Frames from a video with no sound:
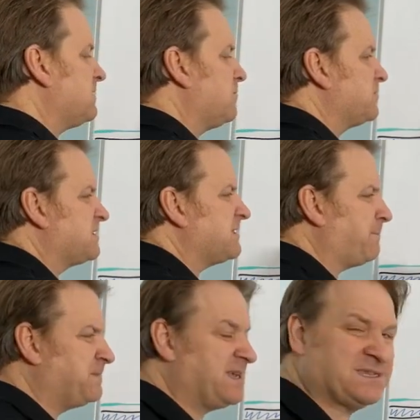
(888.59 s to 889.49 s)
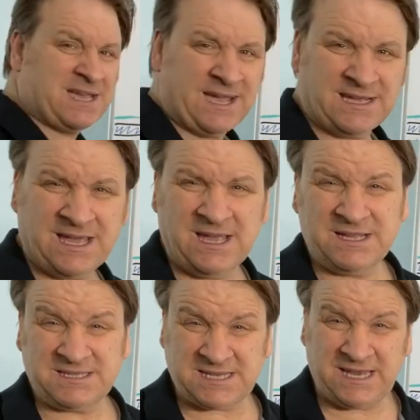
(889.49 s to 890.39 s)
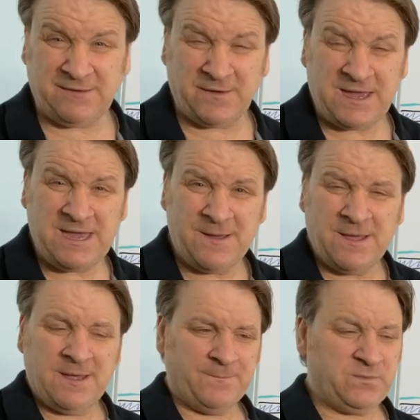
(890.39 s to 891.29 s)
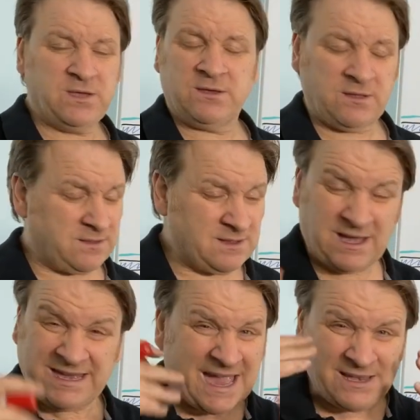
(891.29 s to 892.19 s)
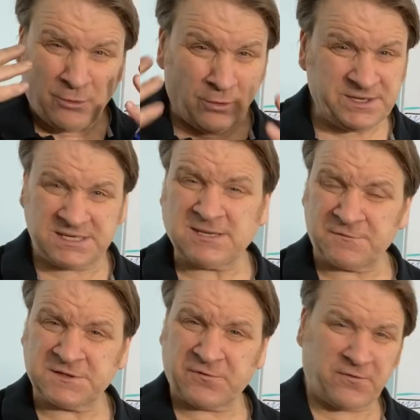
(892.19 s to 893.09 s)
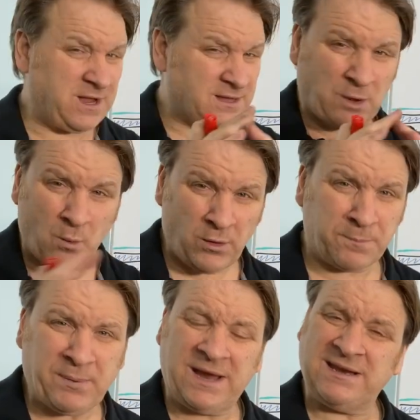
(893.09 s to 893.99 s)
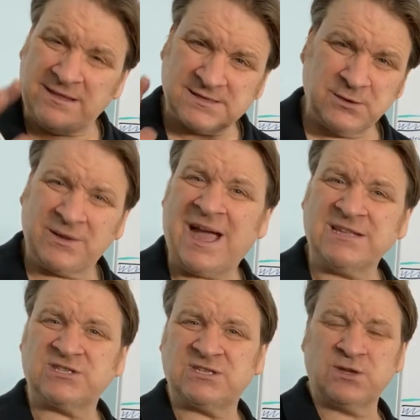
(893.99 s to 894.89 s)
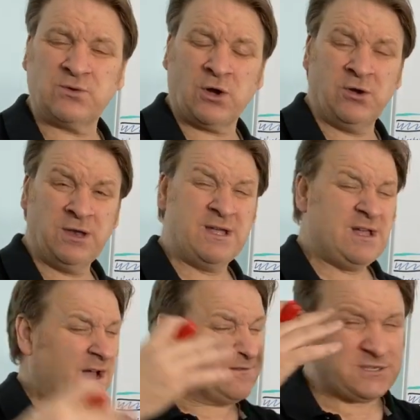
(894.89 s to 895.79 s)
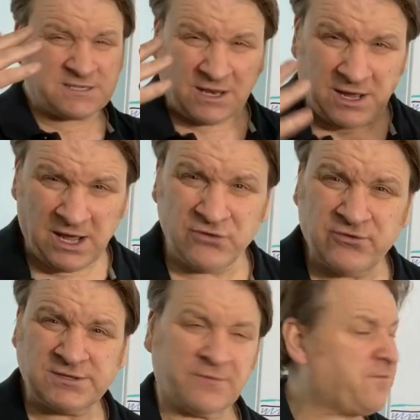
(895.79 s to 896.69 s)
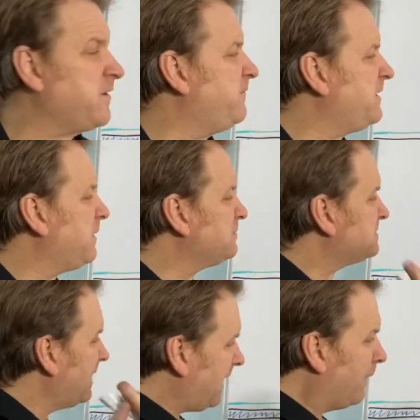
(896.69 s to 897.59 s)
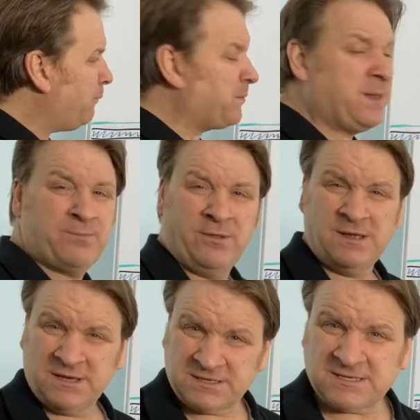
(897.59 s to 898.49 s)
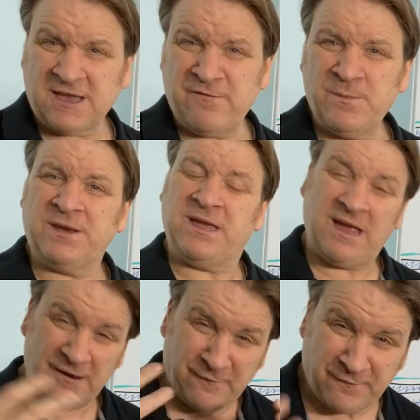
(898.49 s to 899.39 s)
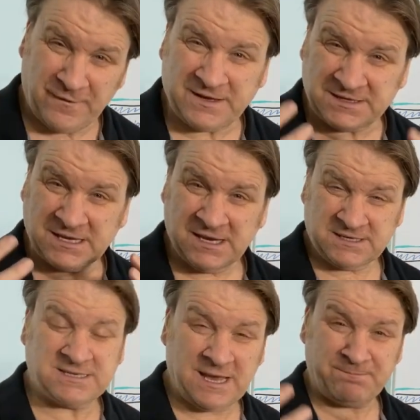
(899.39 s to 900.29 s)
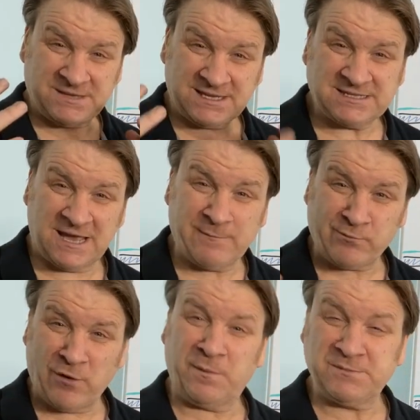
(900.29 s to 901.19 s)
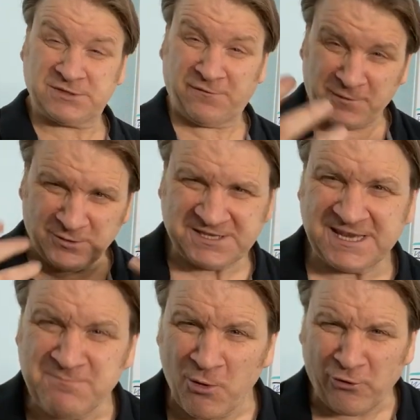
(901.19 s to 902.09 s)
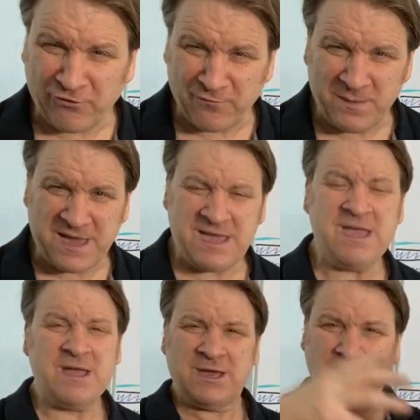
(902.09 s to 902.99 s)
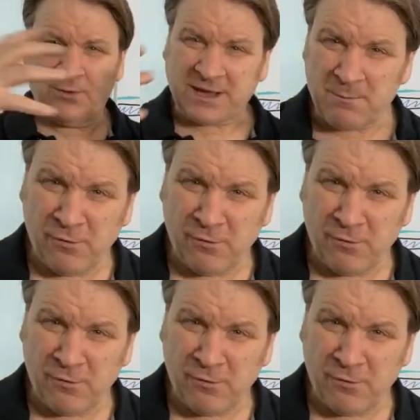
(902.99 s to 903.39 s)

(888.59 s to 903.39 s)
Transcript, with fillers: called Septic Tank TV. Again, all this stuff's free. I don't want a penny. There's no catch. There's no con. I've just done hundreds of free videos to help people save money and fix septic tank problems. So if you want to see more of me, you want to get more